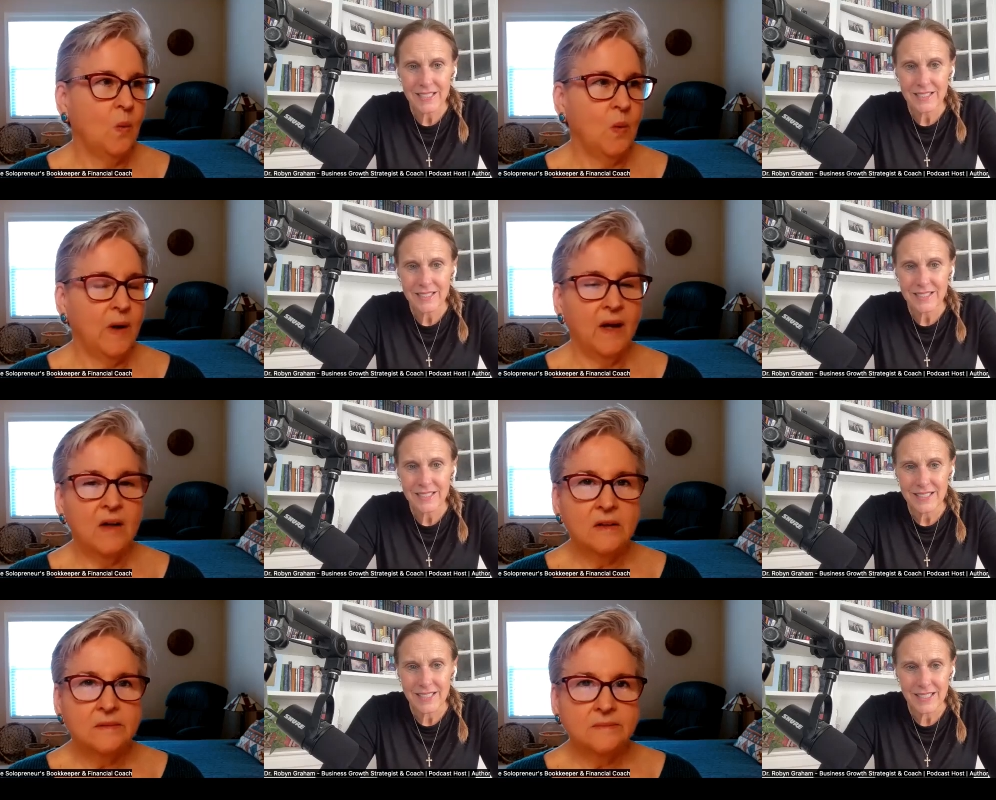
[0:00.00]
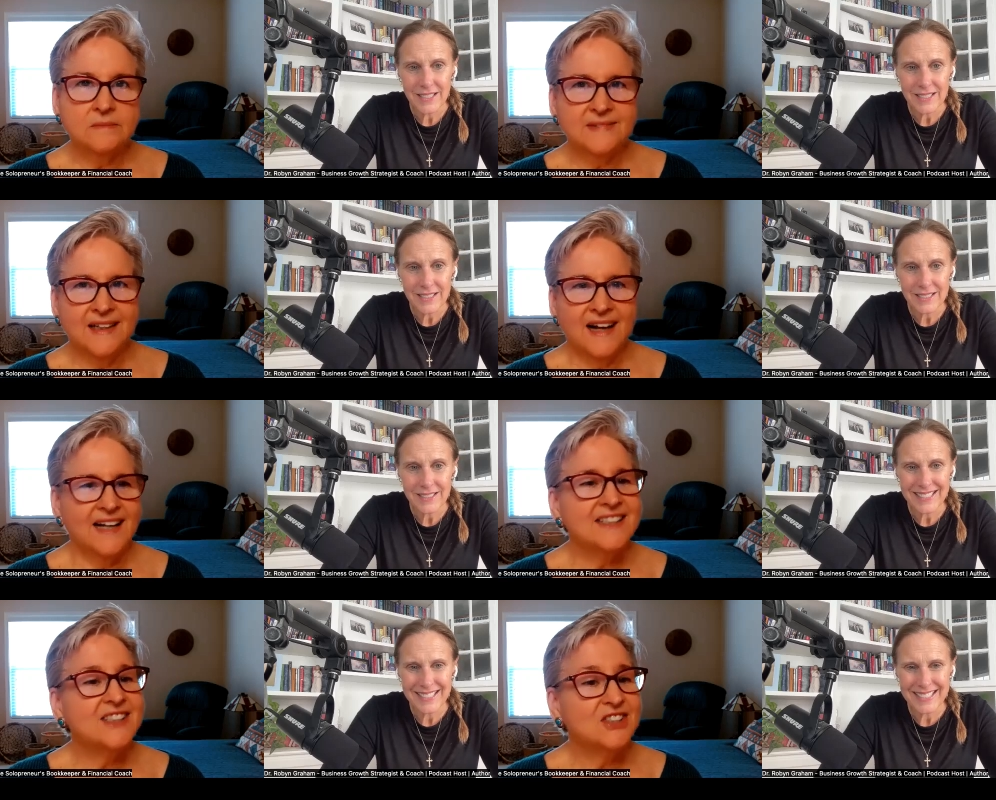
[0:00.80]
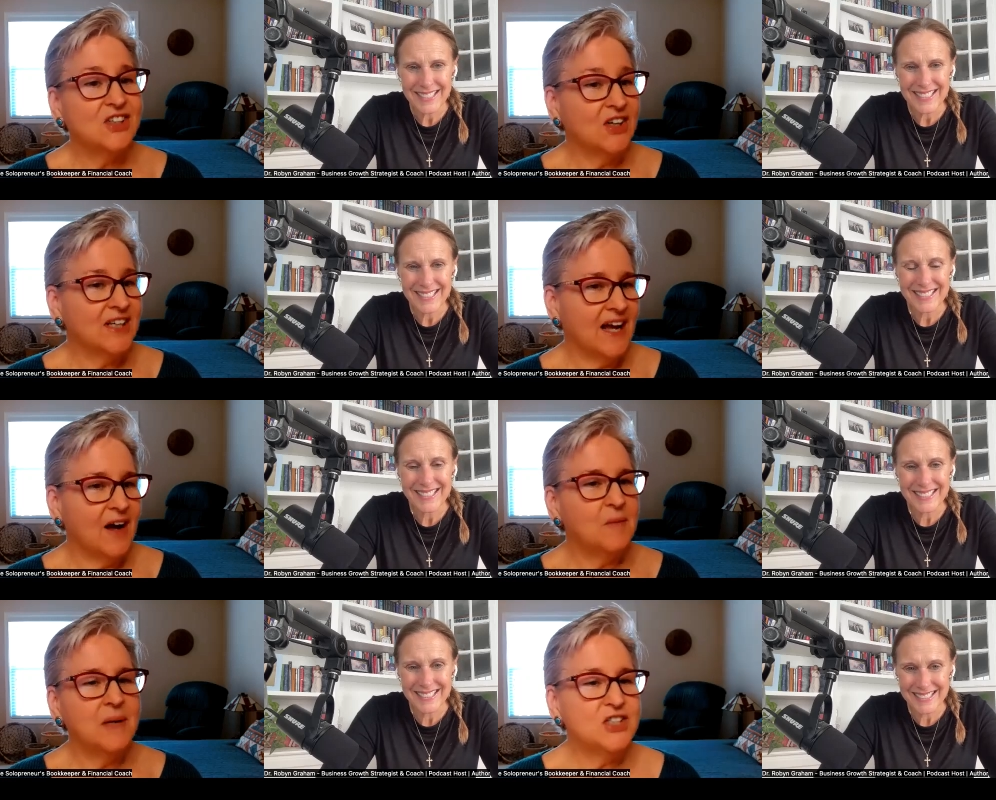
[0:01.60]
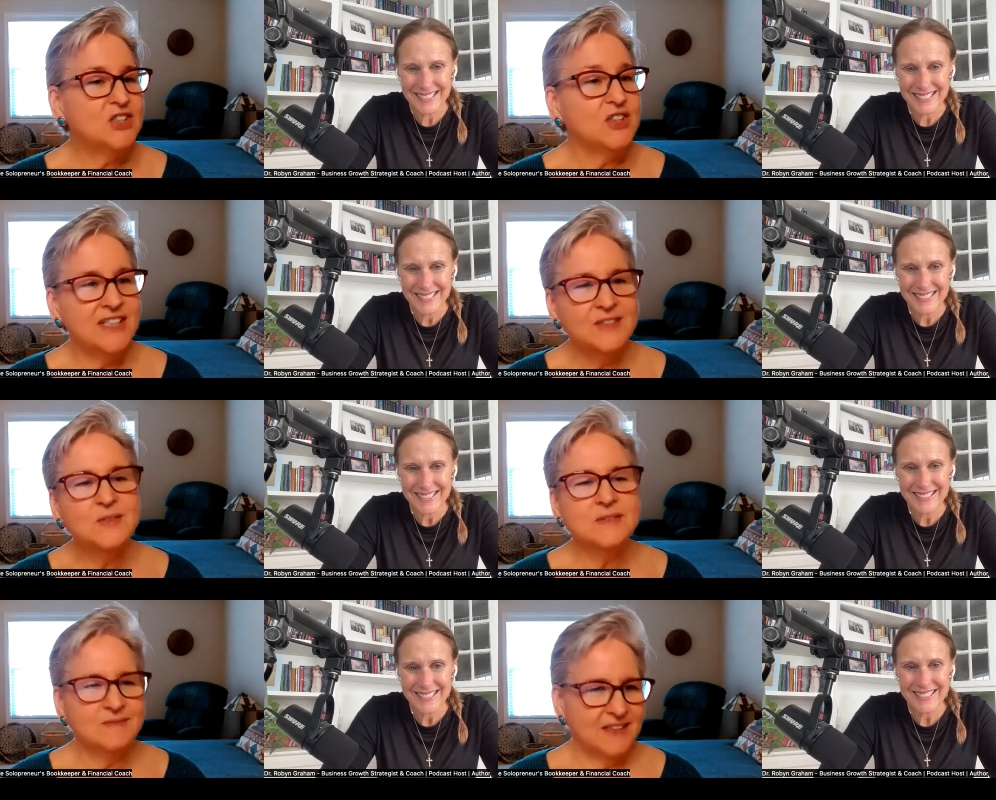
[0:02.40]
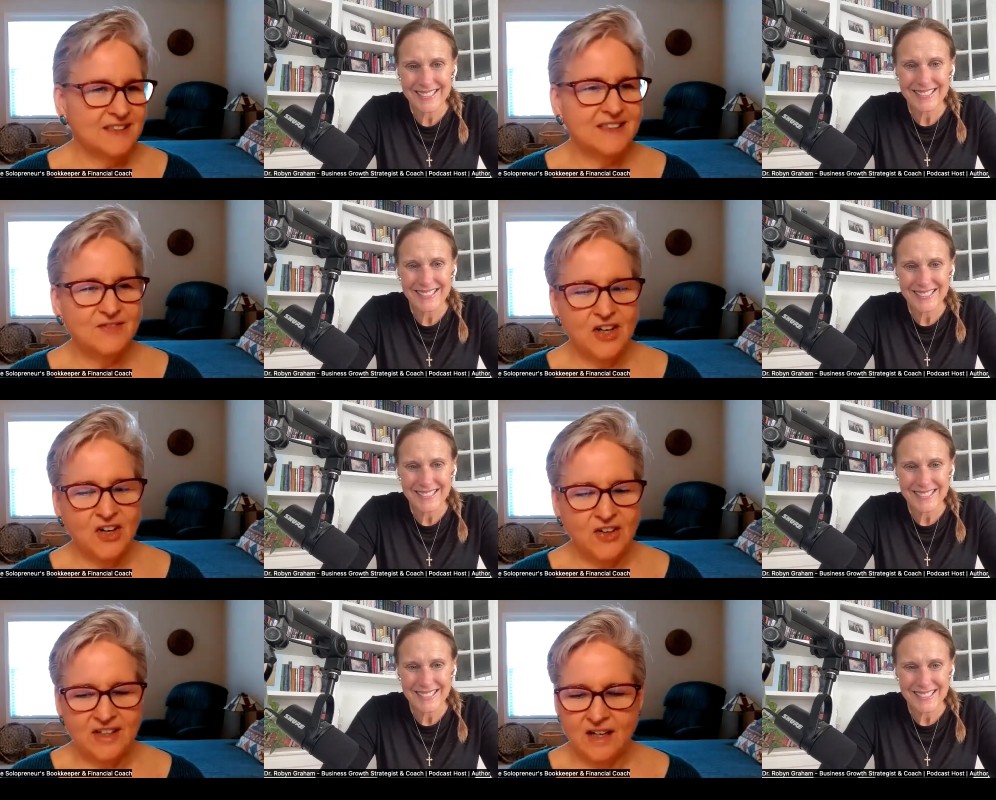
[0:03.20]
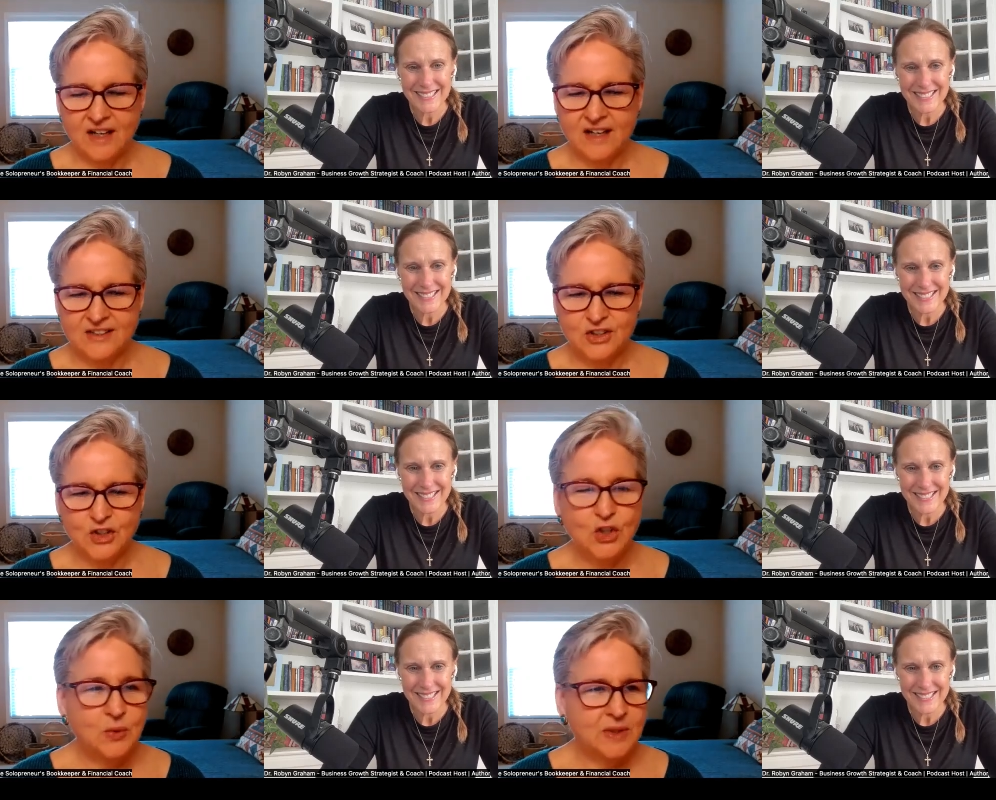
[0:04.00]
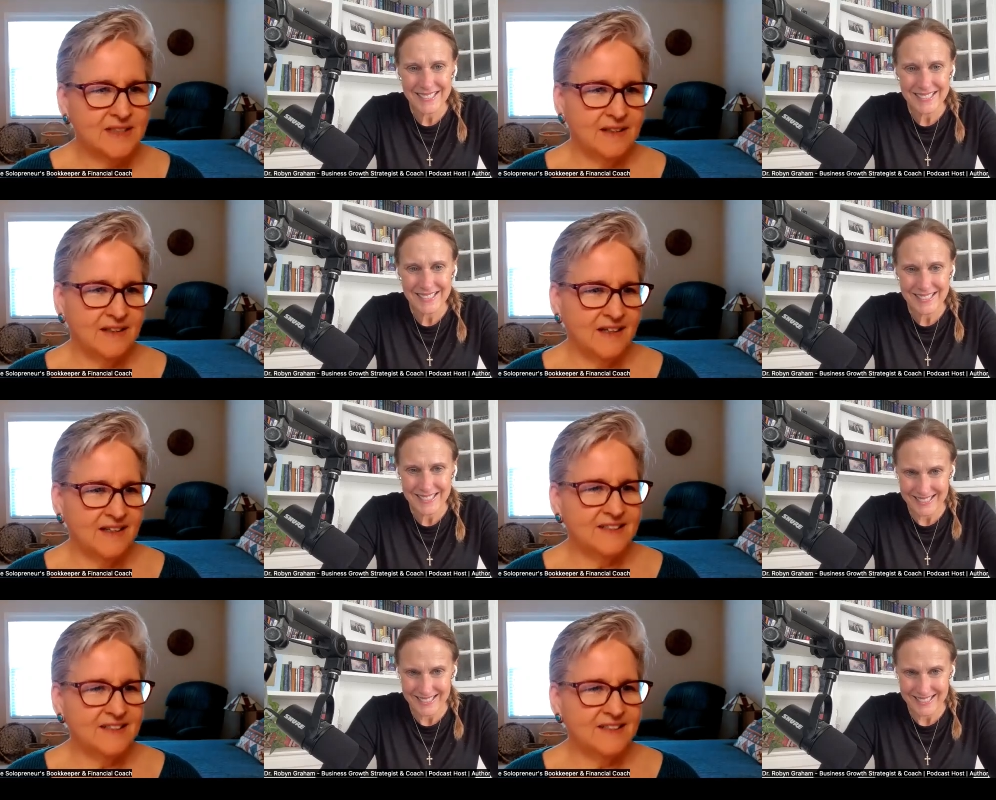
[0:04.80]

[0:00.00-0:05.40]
Speaker 1: Well, I started out, my journey is very circuitous, I guess.